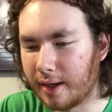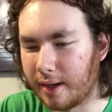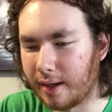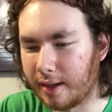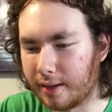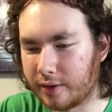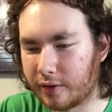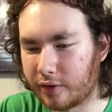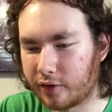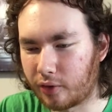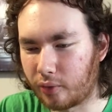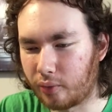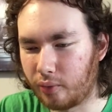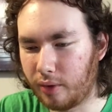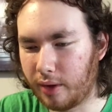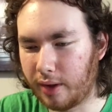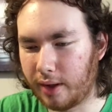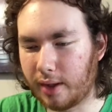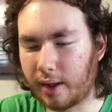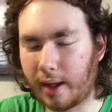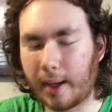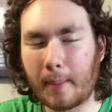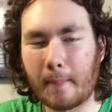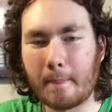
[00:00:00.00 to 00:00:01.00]
Just a really
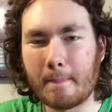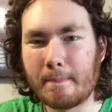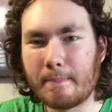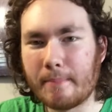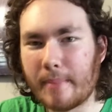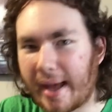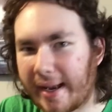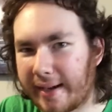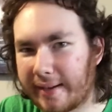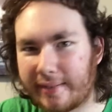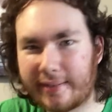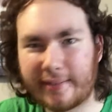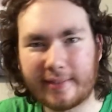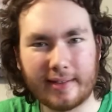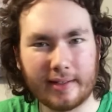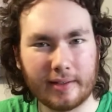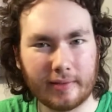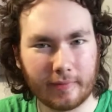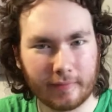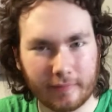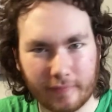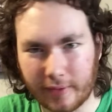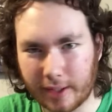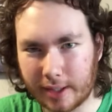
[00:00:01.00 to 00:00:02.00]
like menacing
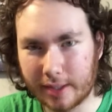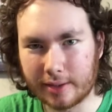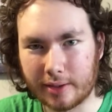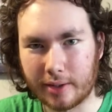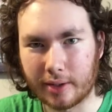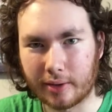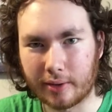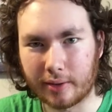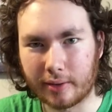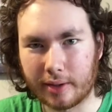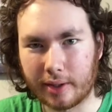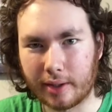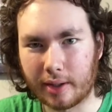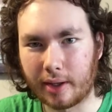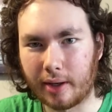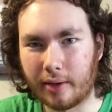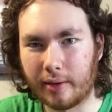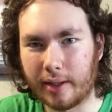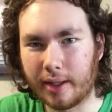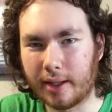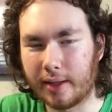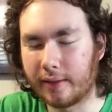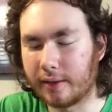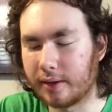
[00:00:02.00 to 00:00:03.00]
figure,
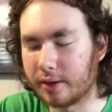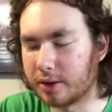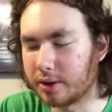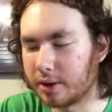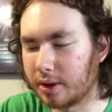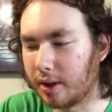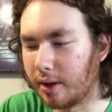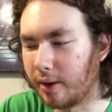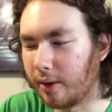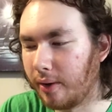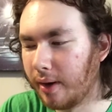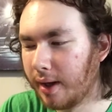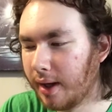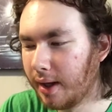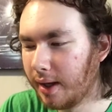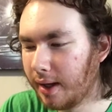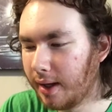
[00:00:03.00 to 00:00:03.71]
in the show,